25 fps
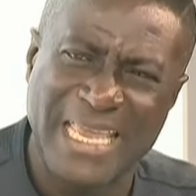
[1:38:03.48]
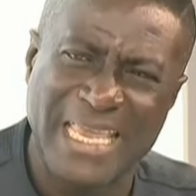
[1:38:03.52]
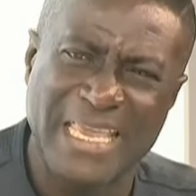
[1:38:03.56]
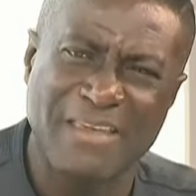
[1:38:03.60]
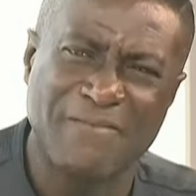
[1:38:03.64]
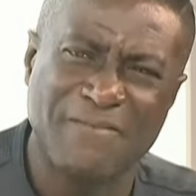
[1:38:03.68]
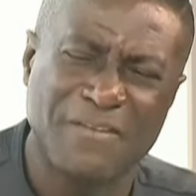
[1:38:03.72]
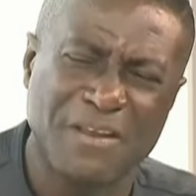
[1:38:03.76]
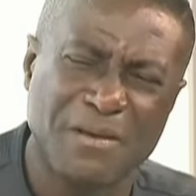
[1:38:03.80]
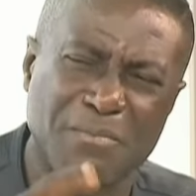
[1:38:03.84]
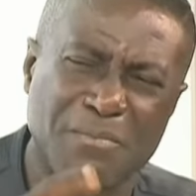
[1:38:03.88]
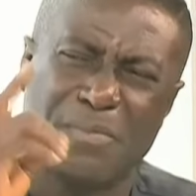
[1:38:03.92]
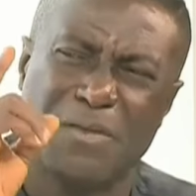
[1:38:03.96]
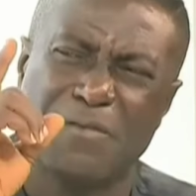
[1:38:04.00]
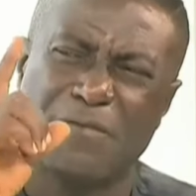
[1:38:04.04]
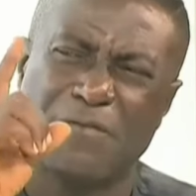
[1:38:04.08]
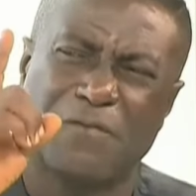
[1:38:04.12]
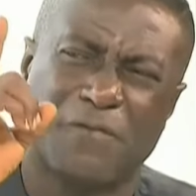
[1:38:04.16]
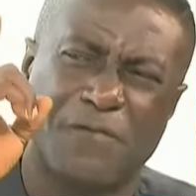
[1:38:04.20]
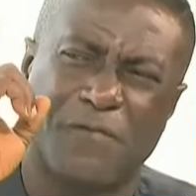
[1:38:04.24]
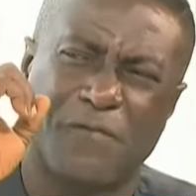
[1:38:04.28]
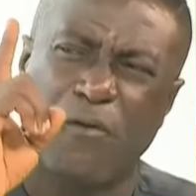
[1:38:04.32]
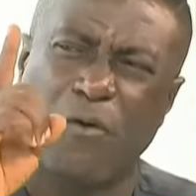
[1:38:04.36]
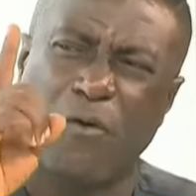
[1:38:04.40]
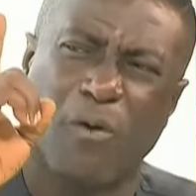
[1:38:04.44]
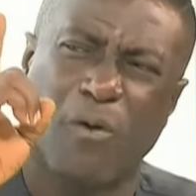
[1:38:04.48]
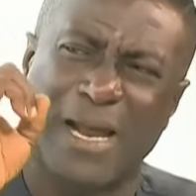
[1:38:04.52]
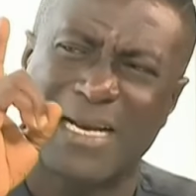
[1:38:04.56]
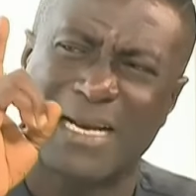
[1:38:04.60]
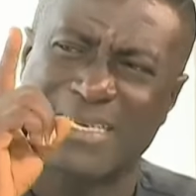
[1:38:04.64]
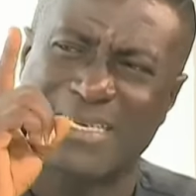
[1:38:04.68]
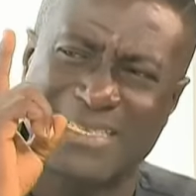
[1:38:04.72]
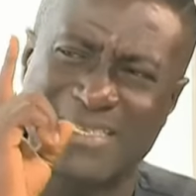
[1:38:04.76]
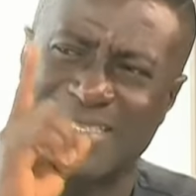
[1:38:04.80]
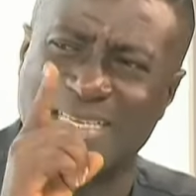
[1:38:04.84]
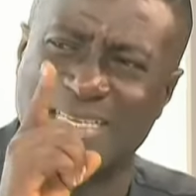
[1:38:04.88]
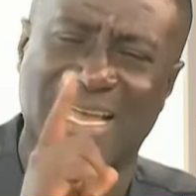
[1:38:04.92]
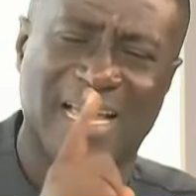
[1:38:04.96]
even before
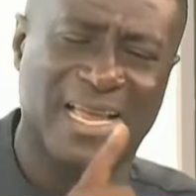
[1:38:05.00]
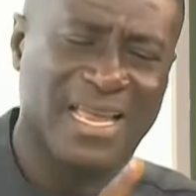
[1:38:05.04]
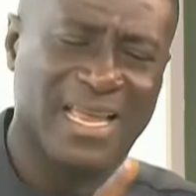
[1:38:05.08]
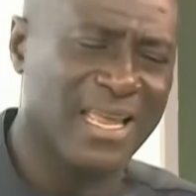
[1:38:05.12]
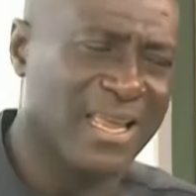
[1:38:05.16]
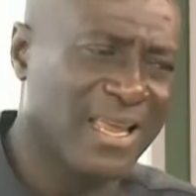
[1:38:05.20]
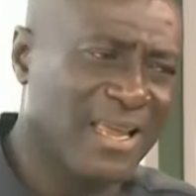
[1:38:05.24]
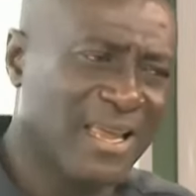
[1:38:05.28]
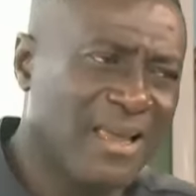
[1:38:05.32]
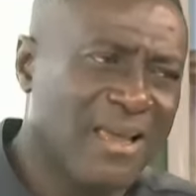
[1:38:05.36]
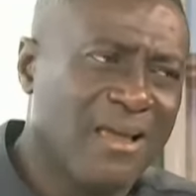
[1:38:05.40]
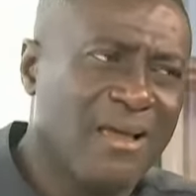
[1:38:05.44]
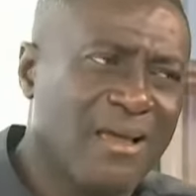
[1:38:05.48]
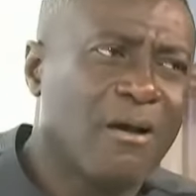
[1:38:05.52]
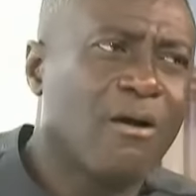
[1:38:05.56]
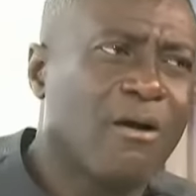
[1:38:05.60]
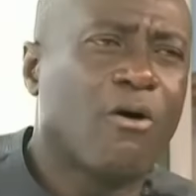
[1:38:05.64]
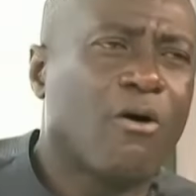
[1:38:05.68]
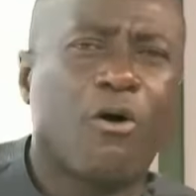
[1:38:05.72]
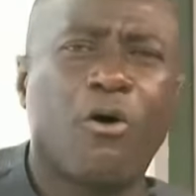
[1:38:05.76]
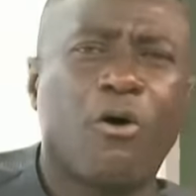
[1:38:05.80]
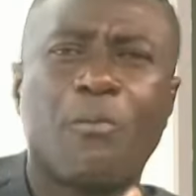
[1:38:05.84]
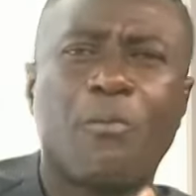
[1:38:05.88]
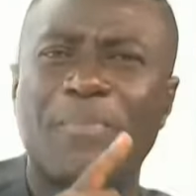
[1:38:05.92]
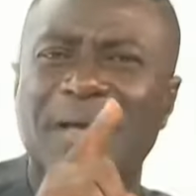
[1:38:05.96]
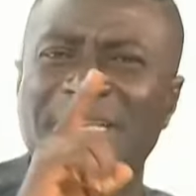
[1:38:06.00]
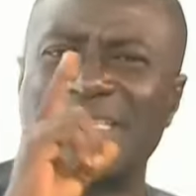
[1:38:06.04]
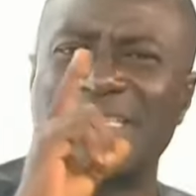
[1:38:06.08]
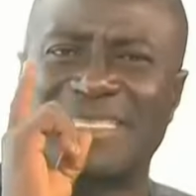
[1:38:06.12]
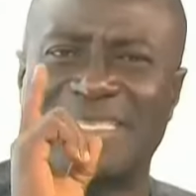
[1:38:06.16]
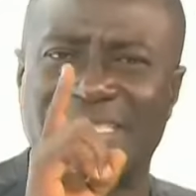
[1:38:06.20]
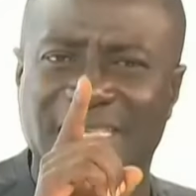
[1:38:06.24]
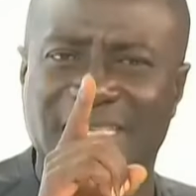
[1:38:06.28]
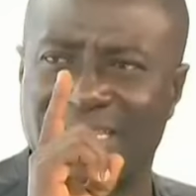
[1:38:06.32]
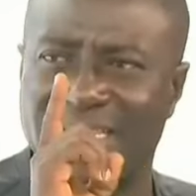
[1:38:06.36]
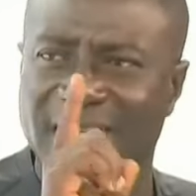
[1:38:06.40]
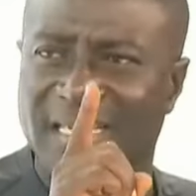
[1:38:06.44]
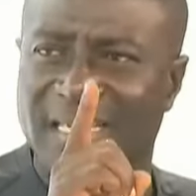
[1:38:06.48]
answer,
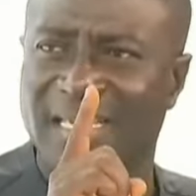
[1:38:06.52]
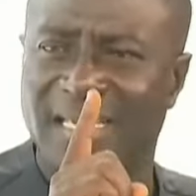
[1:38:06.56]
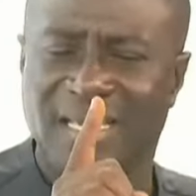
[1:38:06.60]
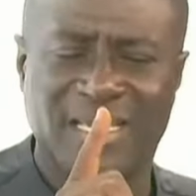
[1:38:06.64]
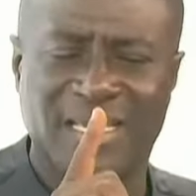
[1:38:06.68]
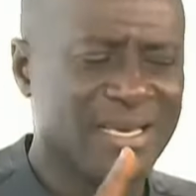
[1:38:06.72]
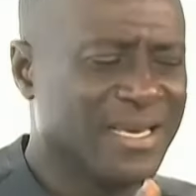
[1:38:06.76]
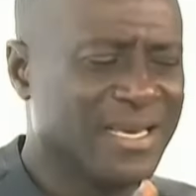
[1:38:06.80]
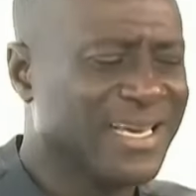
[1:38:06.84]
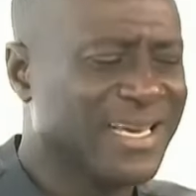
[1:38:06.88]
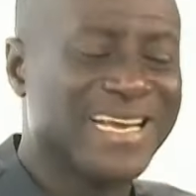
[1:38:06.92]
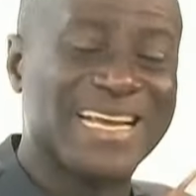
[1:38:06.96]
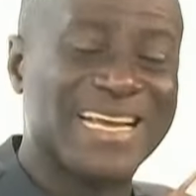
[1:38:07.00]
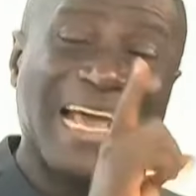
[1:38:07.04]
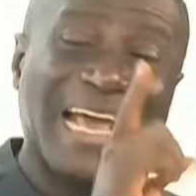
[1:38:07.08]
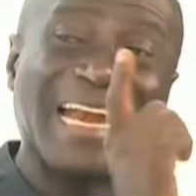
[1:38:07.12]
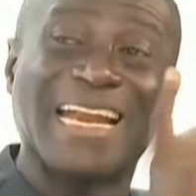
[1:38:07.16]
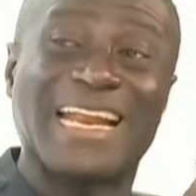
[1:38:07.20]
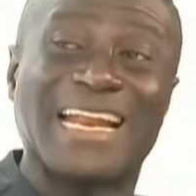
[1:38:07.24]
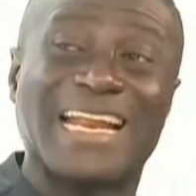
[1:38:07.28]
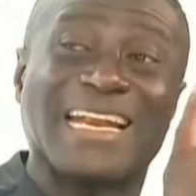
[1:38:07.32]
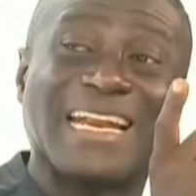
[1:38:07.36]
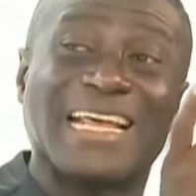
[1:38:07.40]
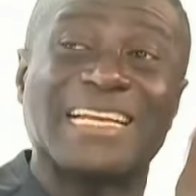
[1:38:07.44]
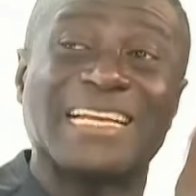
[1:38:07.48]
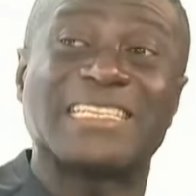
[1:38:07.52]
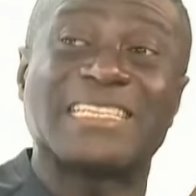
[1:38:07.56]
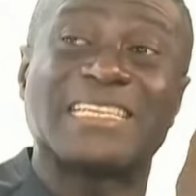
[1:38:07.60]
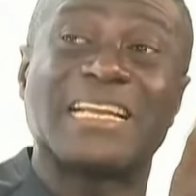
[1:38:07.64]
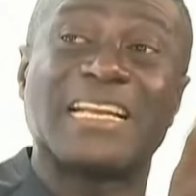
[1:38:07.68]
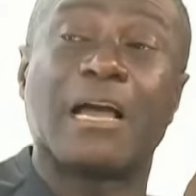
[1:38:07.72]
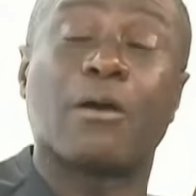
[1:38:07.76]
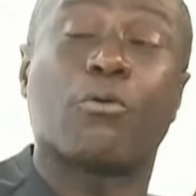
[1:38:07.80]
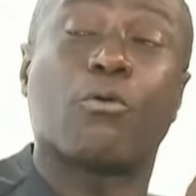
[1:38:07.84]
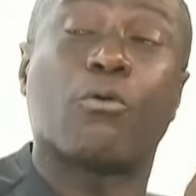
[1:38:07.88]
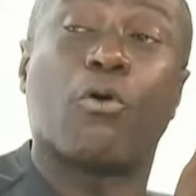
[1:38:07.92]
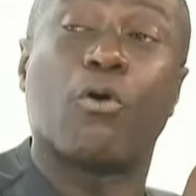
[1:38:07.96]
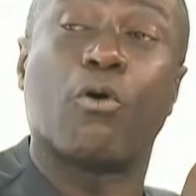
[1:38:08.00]
Obete Ghana National
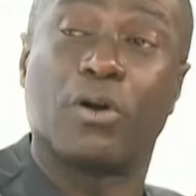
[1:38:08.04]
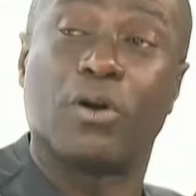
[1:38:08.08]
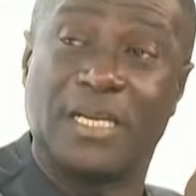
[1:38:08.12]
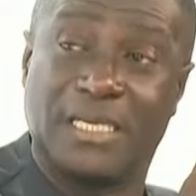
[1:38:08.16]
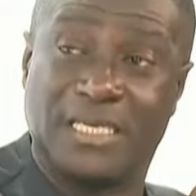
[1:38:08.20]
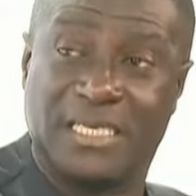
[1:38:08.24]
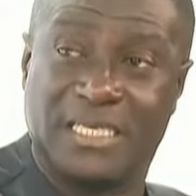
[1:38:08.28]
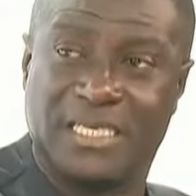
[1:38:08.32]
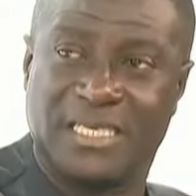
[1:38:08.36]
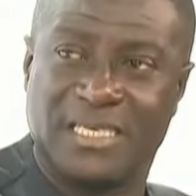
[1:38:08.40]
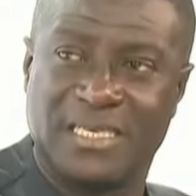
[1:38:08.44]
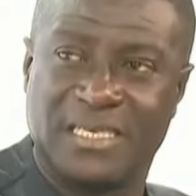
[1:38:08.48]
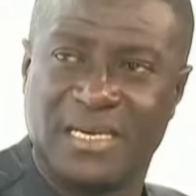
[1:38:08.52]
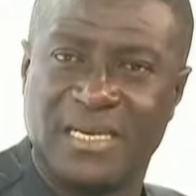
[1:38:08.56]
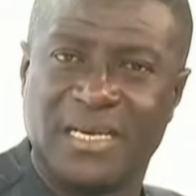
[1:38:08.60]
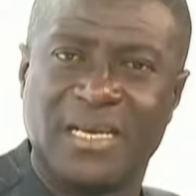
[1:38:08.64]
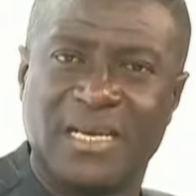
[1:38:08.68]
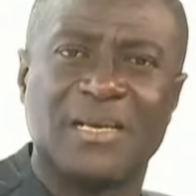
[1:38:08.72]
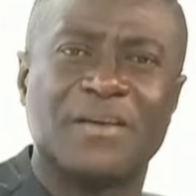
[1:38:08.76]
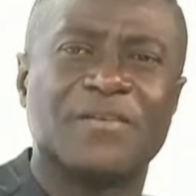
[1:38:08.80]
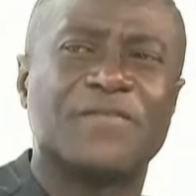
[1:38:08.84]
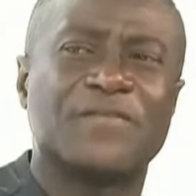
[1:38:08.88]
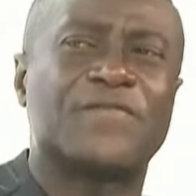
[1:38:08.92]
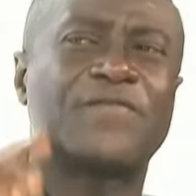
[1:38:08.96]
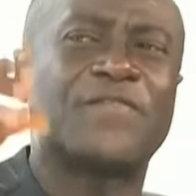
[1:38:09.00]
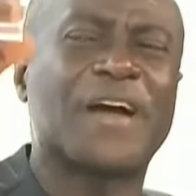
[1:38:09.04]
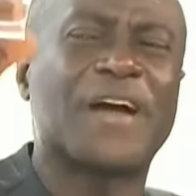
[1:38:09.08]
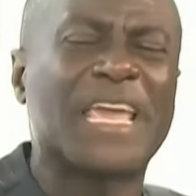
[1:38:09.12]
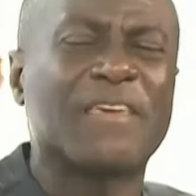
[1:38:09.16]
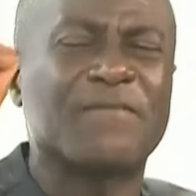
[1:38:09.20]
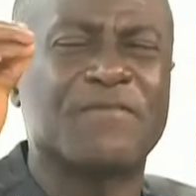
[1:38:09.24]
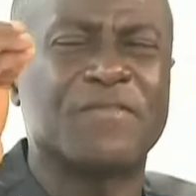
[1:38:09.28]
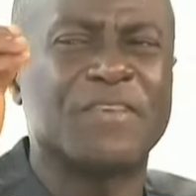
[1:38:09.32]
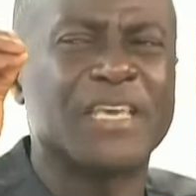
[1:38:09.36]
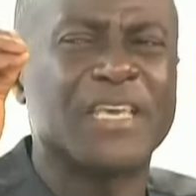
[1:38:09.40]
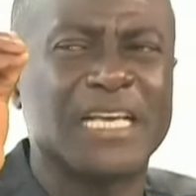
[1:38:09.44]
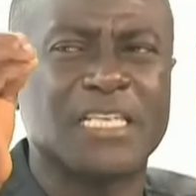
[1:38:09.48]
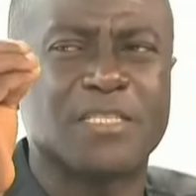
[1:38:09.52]
College,
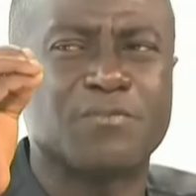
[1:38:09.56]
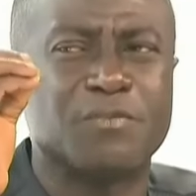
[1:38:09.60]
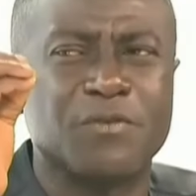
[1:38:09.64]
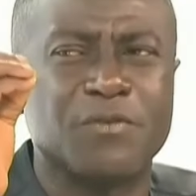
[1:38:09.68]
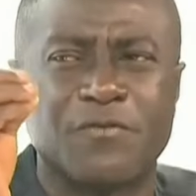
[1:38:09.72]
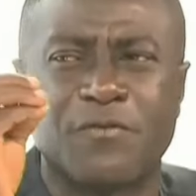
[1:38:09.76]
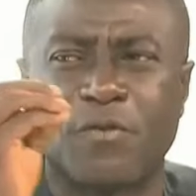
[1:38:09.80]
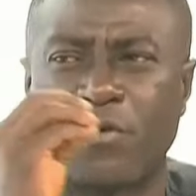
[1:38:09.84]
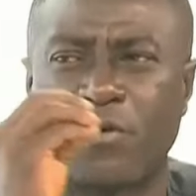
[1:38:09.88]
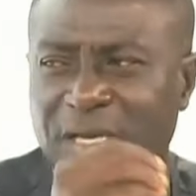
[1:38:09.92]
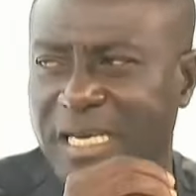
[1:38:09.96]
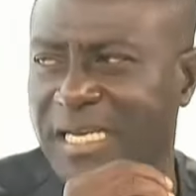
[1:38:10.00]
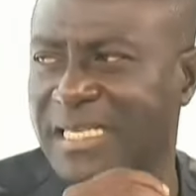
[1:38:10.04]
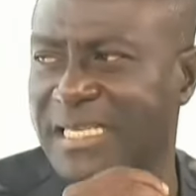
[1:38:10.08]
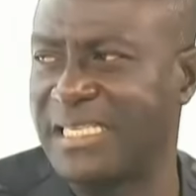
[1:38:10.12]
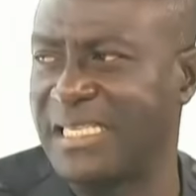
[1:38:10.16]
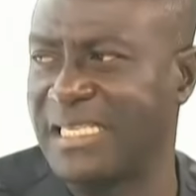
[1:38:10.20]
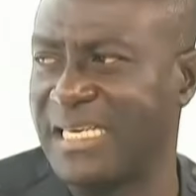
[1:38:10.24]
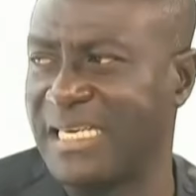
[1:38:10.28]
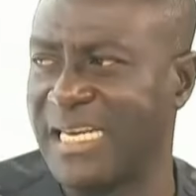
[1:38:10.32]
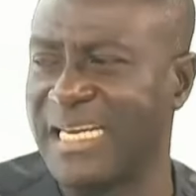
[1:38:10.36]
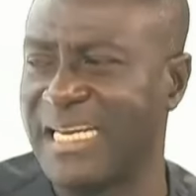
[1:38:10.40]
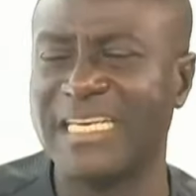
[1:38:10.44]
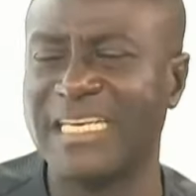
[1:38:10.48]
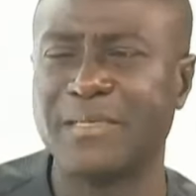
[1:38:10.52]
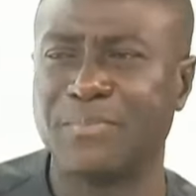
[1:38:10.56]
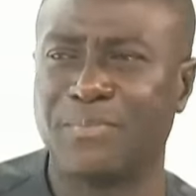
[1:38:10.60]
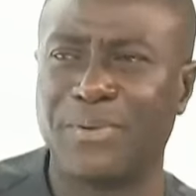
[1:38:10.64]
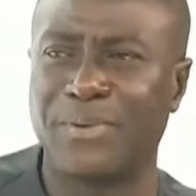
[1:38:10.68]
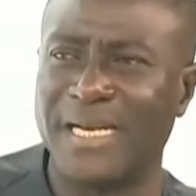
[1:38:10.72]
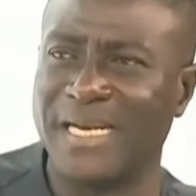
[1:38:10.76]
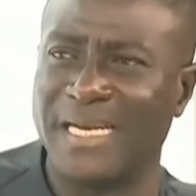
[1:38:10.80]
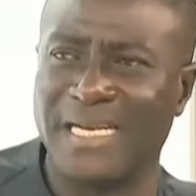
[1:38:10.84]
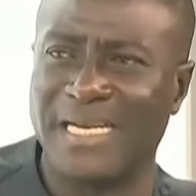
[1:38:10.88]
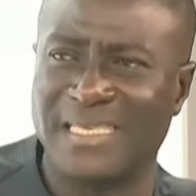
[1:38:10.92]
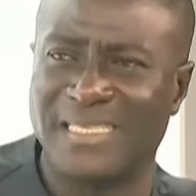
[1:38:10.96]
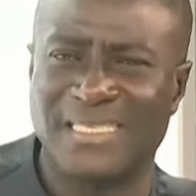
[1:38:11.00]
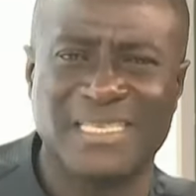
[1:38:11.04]
5 years before your
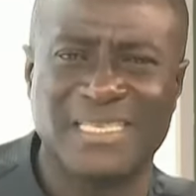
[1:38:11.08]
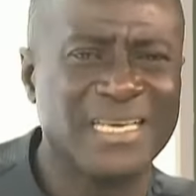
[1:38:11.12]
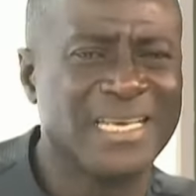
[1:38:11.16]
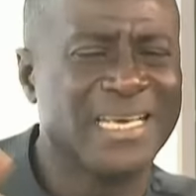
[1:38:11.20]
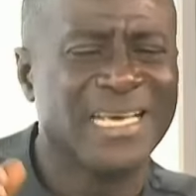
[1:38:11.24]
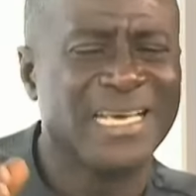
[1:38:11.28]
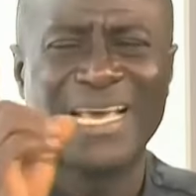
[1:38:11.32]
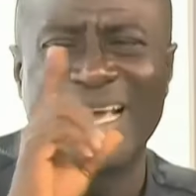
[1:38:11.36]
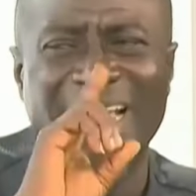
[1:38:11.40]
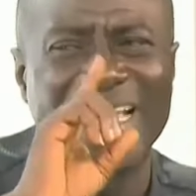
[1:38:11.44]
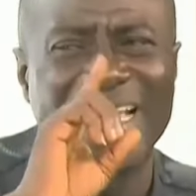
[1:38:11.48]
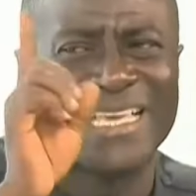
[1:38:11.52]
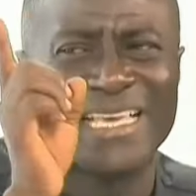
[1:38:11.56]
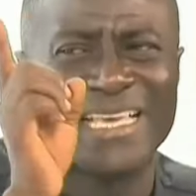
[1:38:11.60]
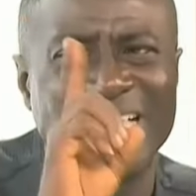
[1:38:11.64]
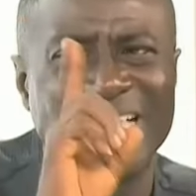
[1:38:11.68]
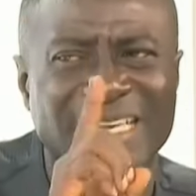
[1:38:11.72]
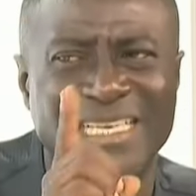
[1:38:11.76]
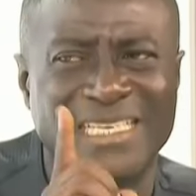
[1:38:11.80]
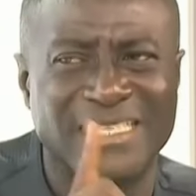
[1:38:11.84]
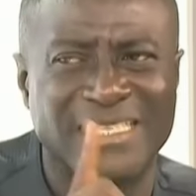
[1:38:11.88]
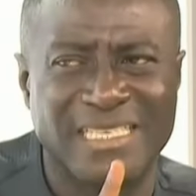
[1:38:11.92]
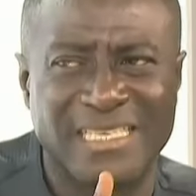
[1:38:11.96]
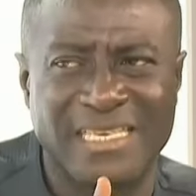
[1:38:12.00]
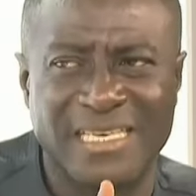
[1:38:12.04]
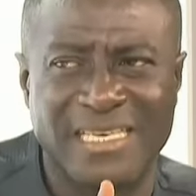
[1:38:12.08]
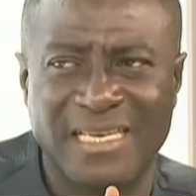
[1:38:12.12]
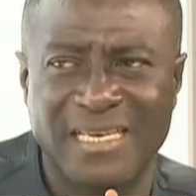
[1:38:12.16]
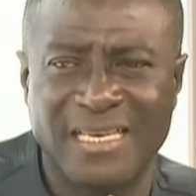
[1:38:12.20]
independence, and you easy.